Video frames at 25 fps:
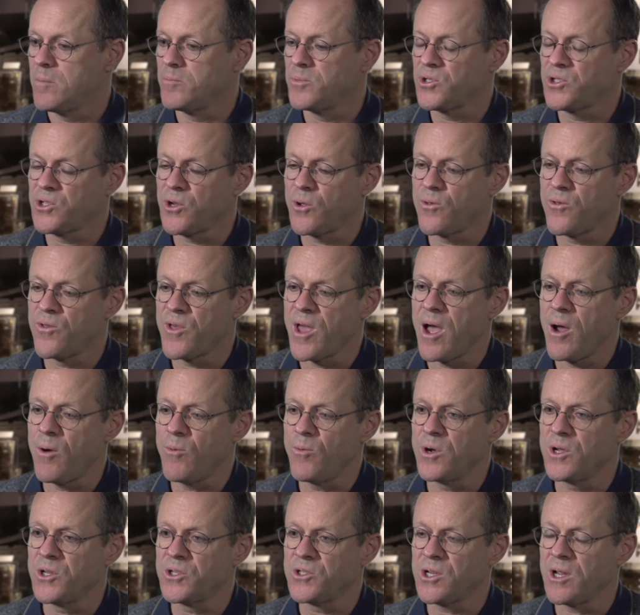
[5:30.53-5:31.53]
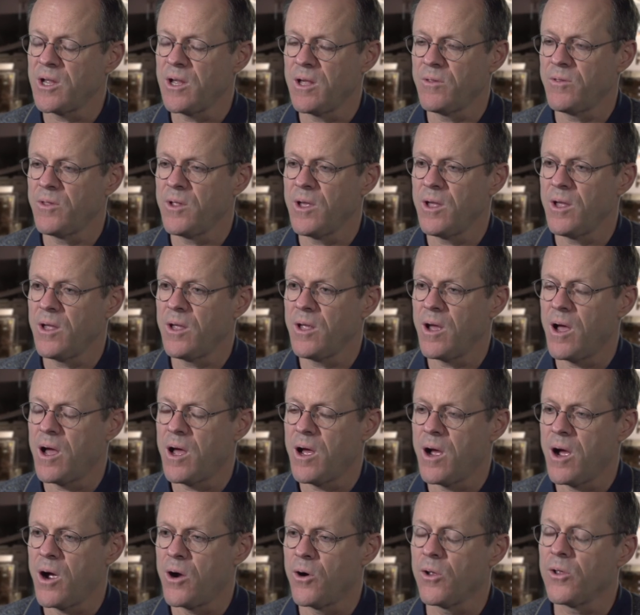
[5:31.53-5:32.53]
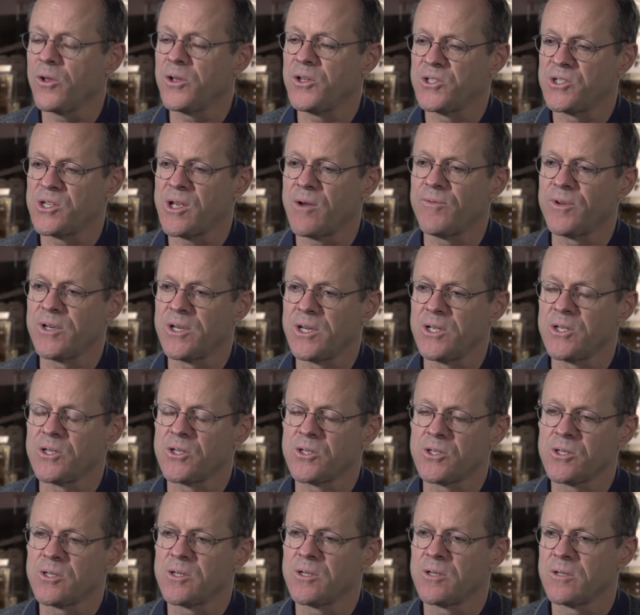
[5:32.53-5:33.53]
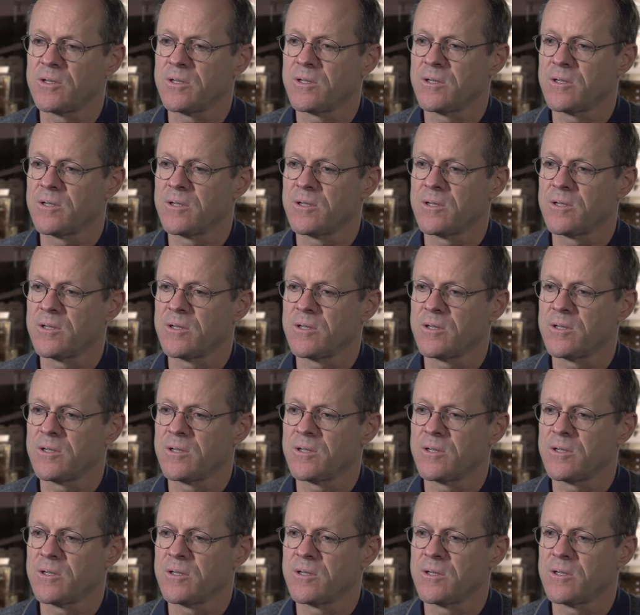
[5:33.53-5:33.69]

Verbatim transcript: So that was in the early 70s.